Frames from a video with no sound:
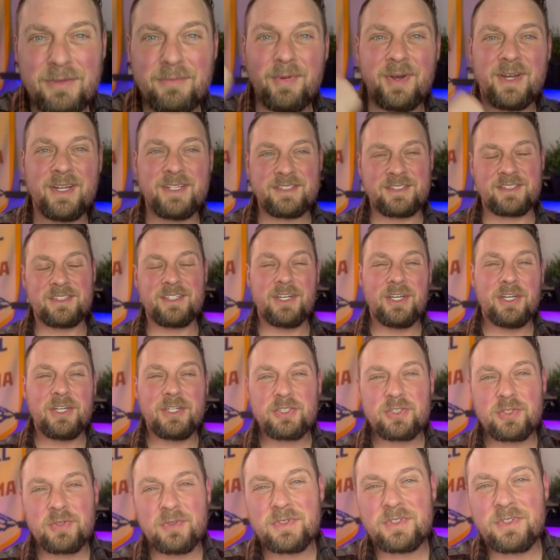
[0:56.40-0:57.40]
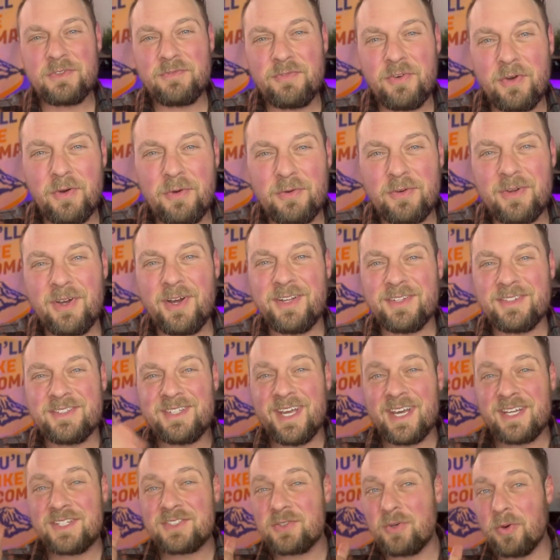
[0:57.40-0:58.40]
months, shoot us a phone call,
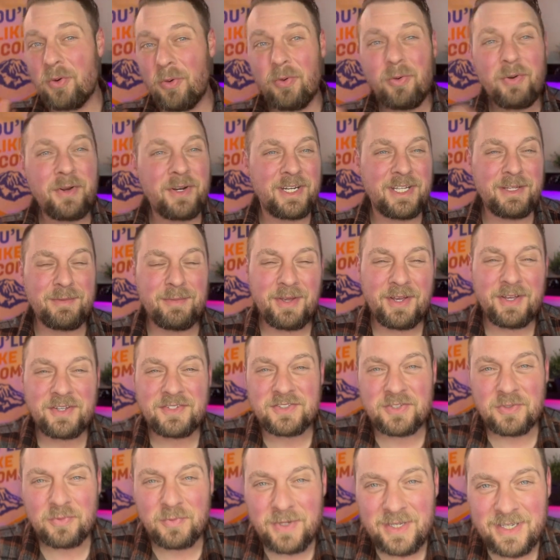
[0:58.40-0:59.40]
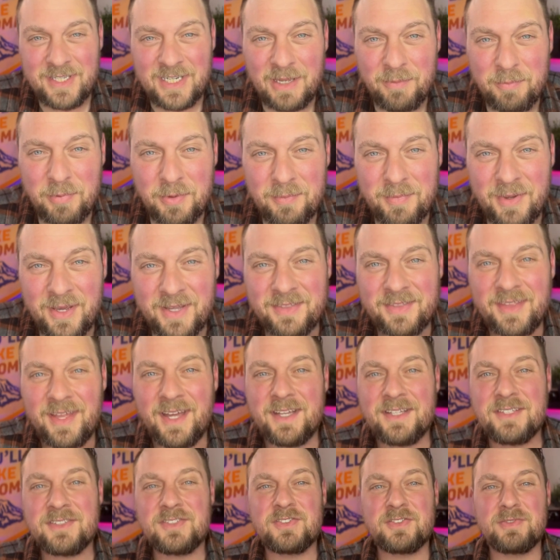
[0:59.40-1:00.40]
text, or an email so we can help you make
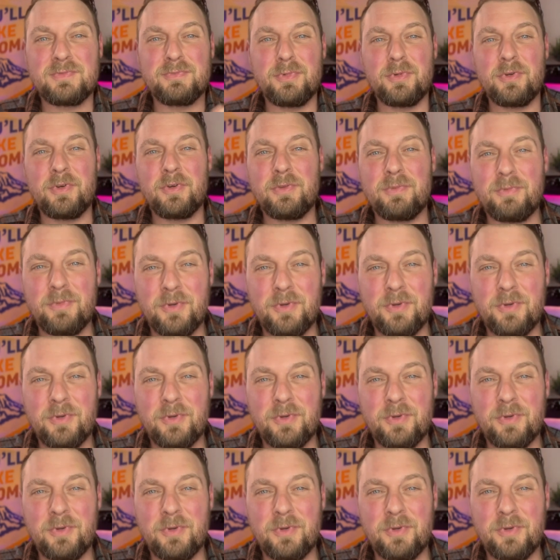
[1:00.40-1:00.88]
that smooth